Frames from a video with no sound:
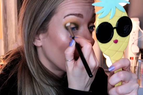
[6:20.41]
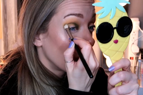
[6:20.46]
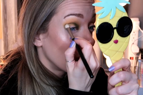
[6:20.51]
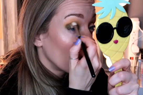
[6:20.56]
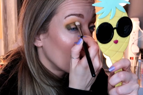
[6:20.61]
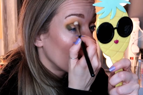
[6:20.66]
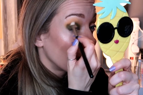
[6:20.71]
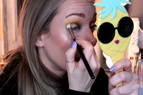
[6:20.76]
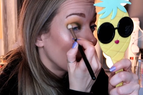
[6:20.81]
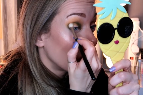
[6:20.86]

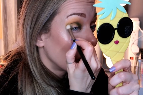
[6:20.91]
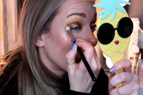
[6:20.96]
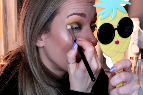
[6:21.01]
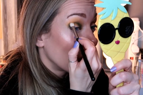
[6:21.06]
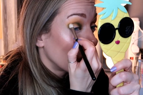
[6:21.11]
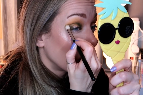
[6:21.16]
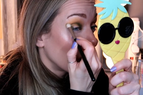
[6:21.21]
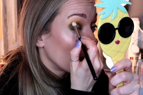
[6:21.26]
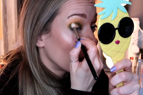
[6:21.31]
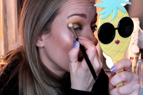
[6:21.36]

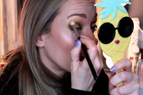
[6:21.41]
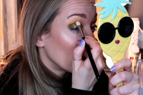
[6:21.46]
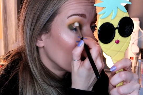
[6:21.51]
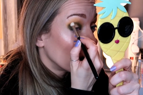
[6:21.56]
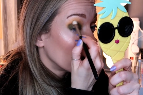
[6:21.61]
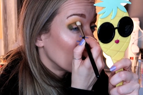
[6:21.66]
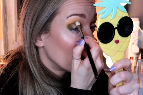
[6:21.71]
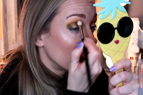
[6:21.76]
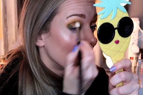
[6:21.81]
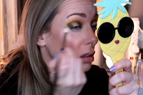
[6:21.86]

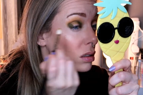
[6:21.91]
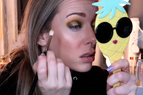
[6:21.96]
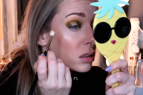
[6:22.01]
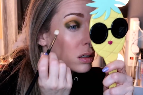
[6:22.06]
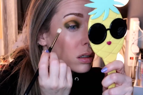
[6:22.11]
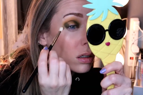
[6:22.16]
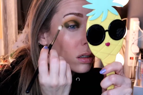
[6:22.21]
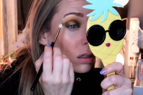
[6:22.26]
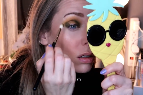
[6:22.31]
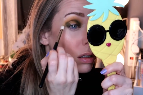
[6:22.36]

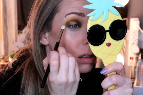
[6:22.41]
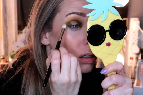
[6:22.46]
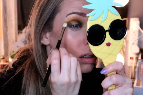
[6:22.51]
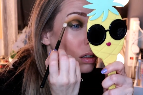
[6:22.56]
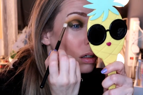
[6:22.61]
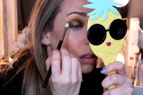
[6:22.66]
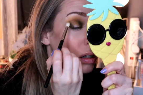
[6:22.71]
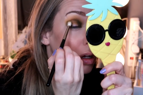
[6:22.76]
Nobody speaks.